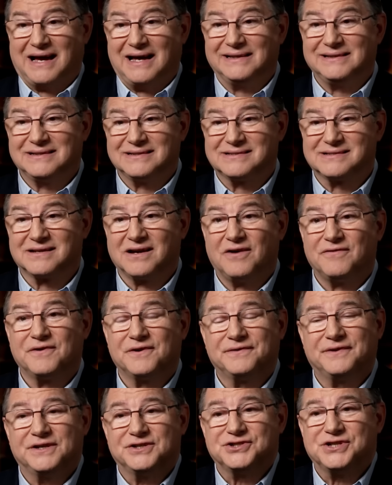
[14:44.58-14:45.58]
I
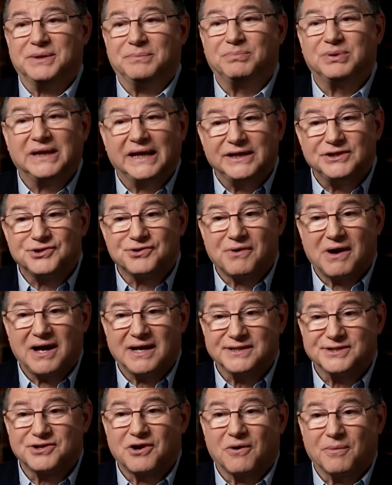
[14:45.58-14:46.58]
discovered that she
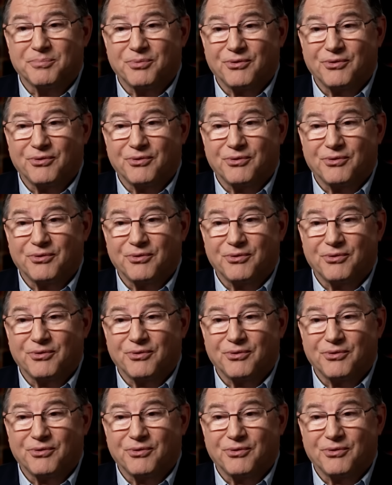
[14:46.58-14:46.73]
plagiarized our